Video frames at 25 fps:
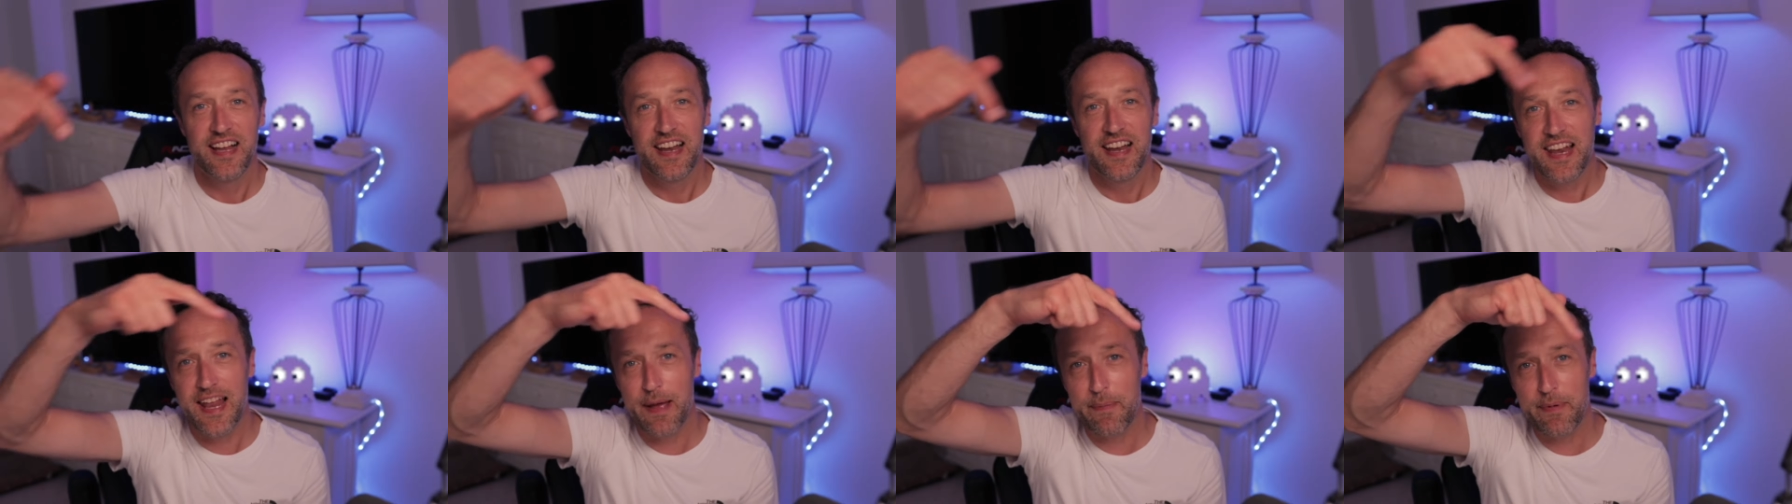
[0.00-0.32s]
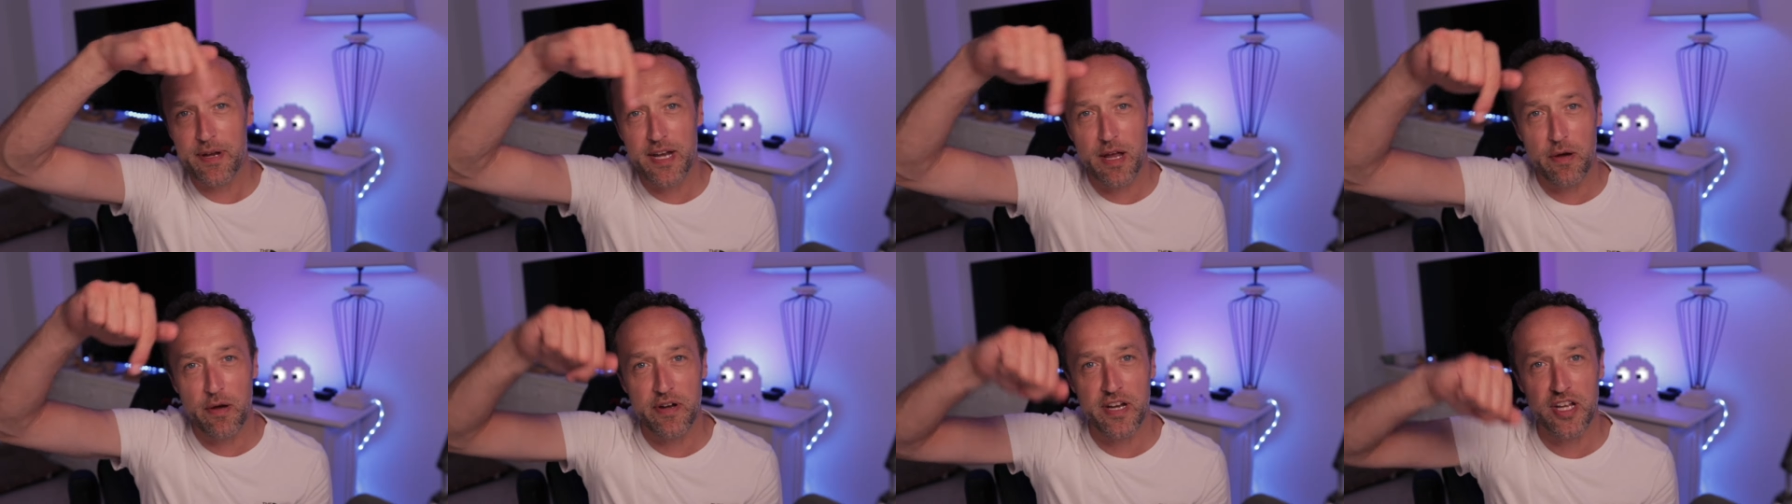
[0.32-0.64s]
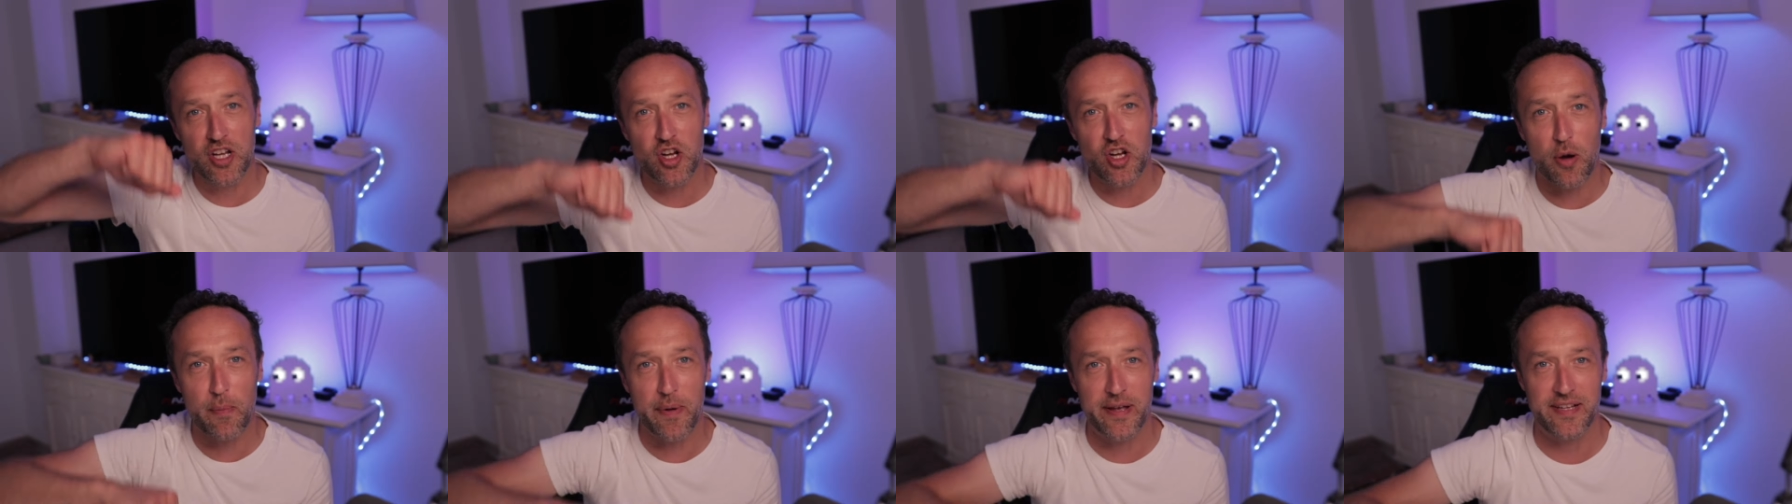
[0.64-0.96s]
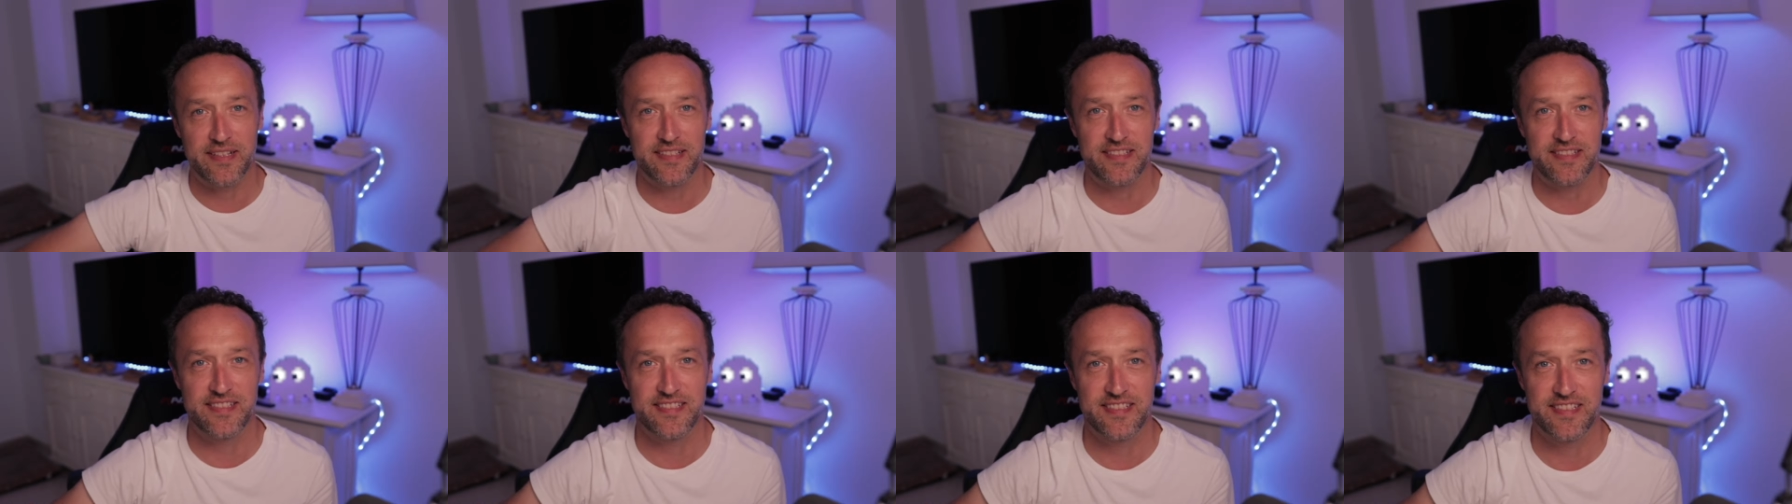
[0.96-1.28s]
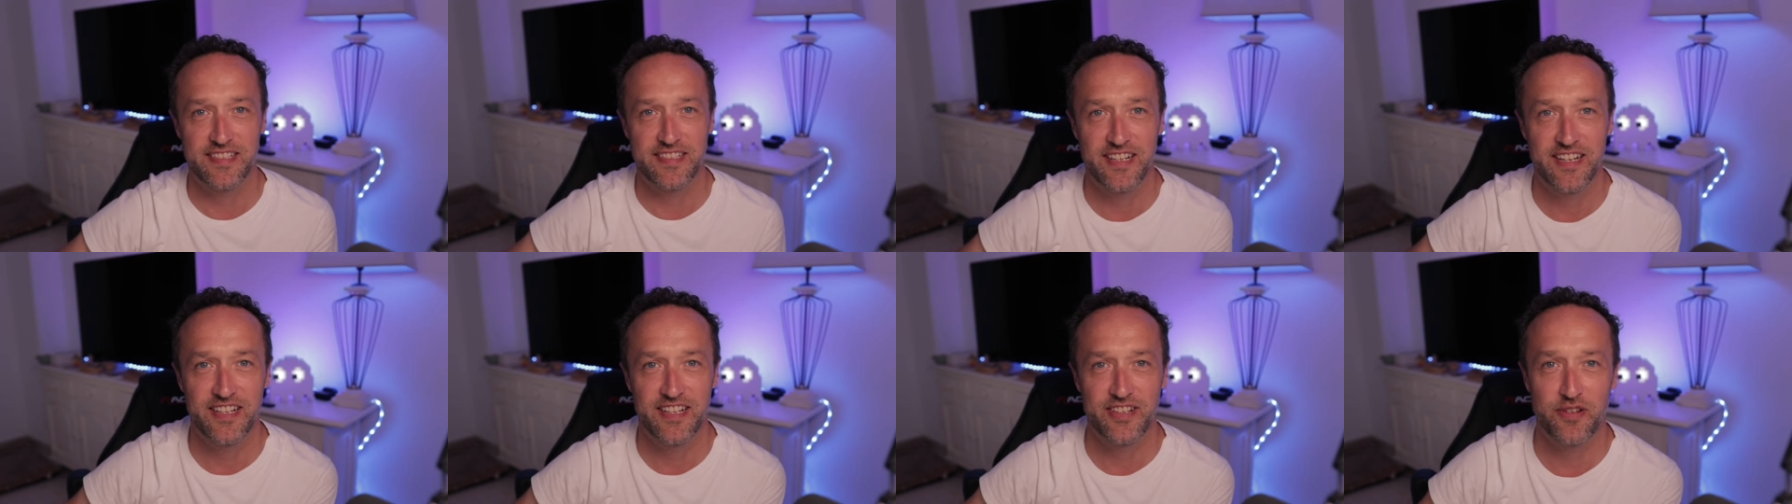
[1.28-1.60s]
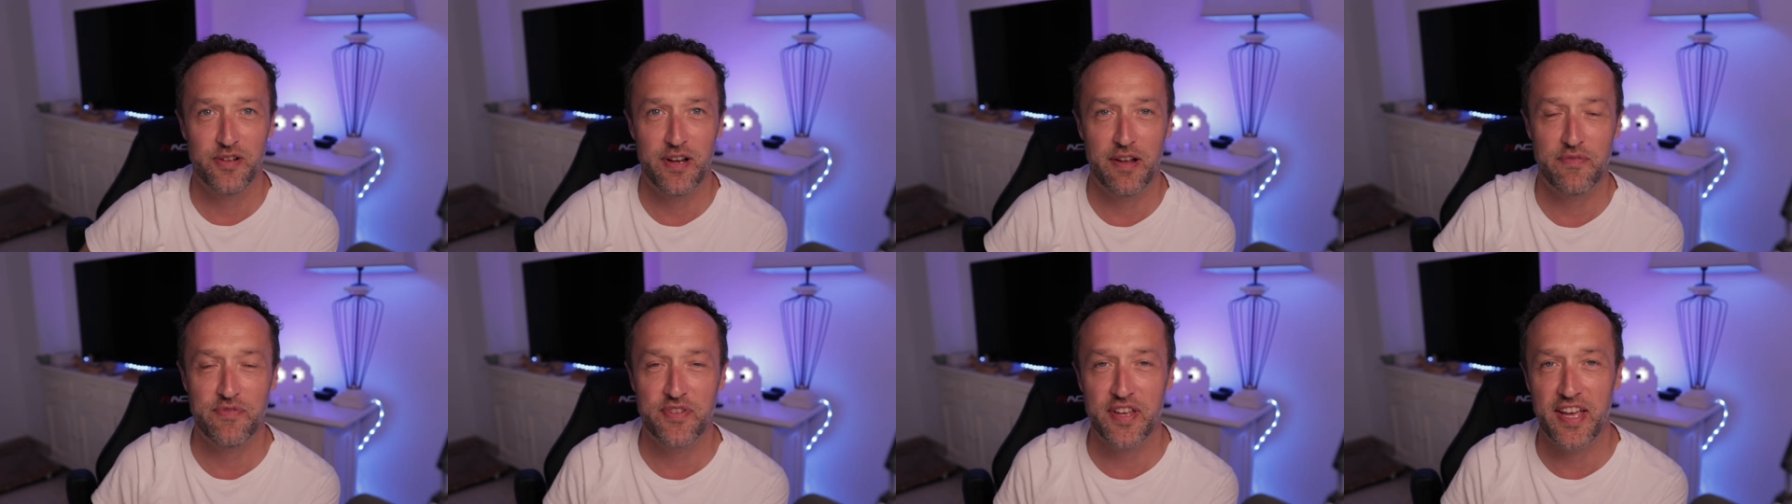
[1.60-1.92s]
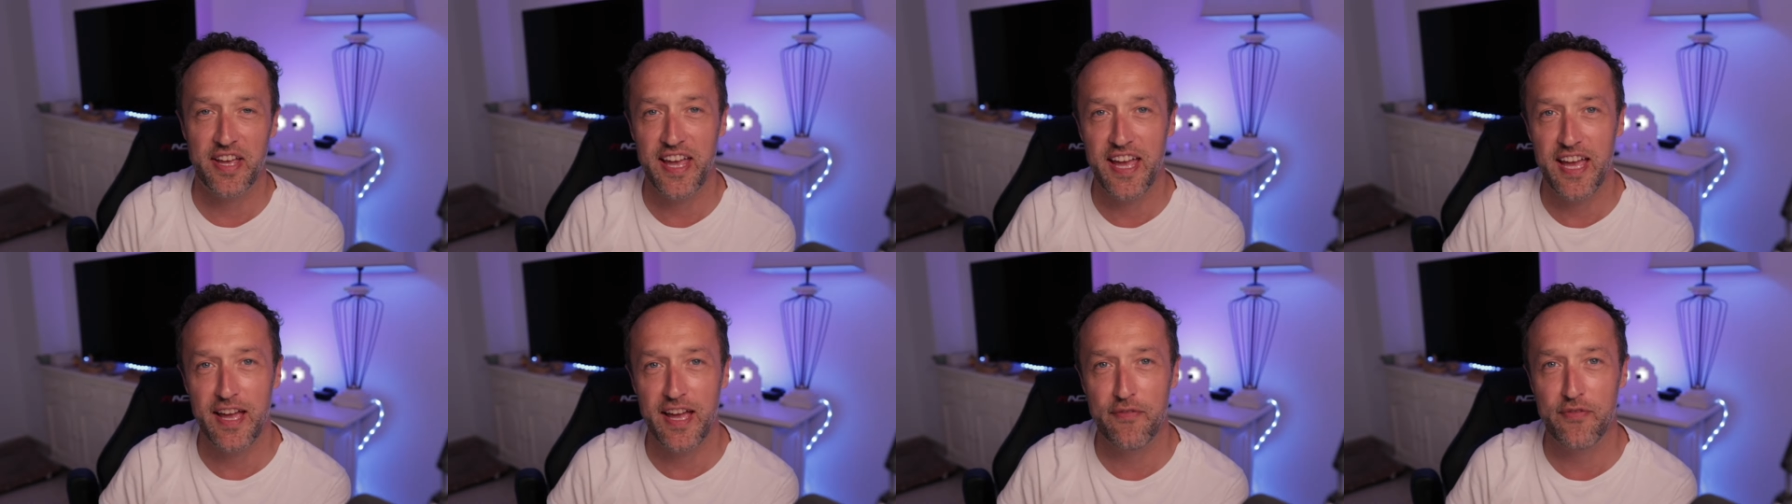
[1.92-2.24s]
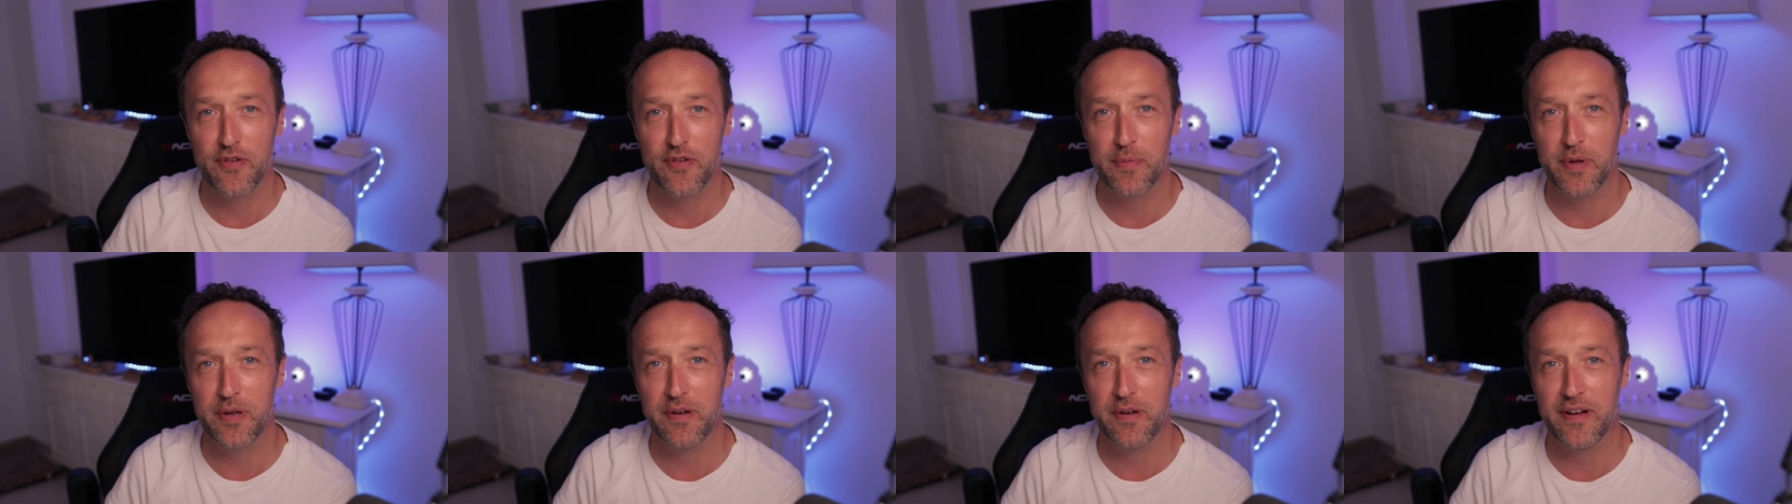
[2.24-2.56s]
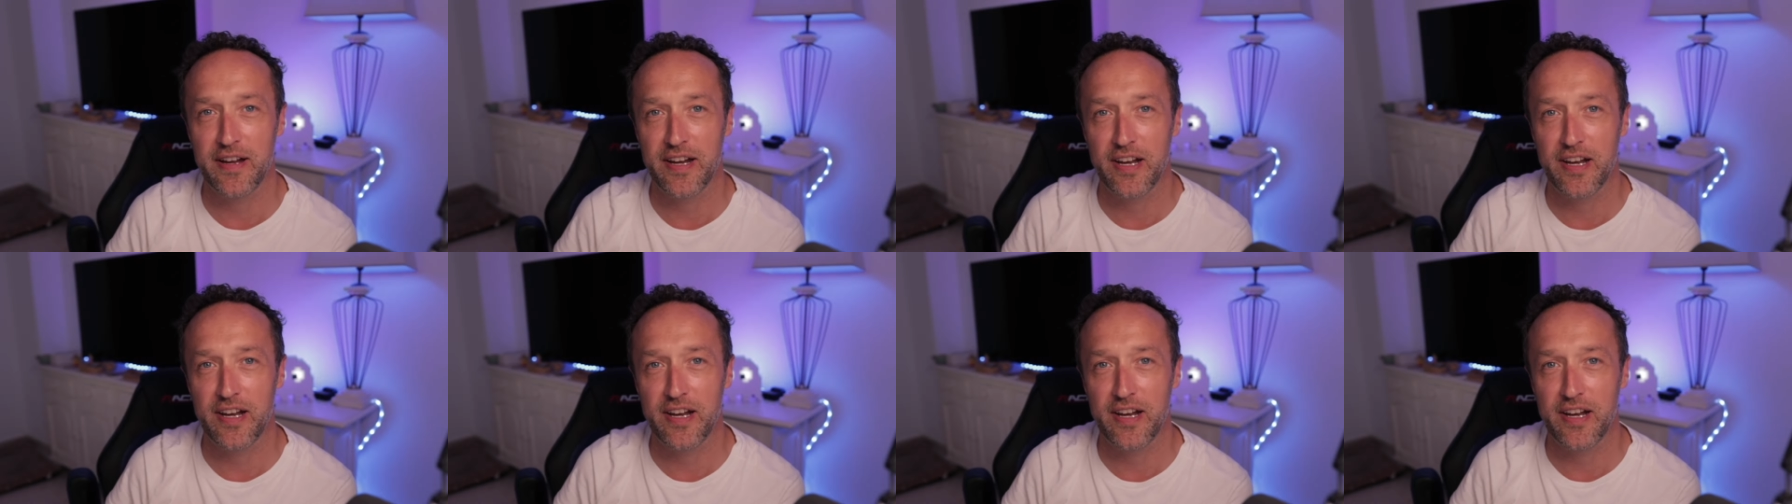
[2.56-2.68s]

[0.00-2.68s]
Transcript: Let me know in the comments. I do love to hear from you,